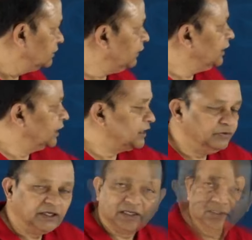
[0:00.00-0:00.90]
will not give
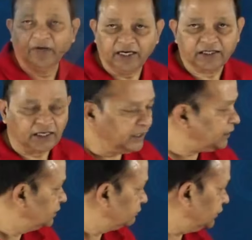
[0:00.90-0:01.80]
the violet color
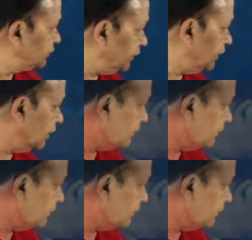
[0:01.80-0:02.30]
with phenol.